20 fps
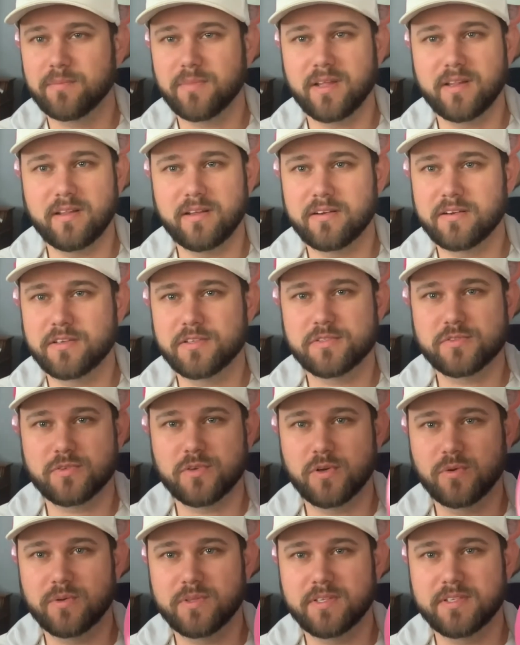My longest
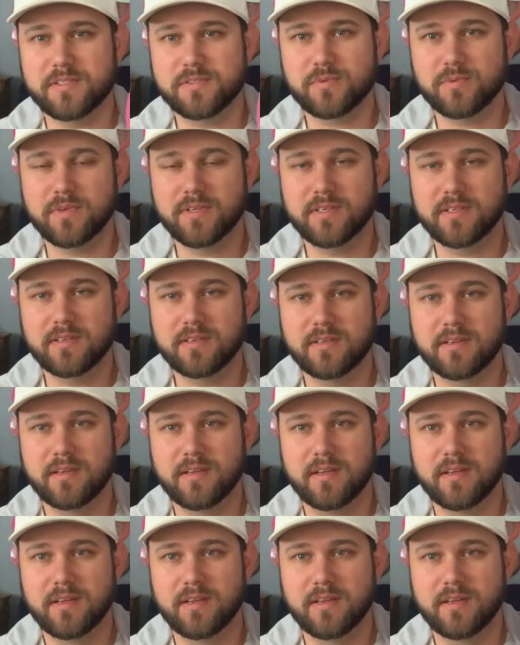throw with this one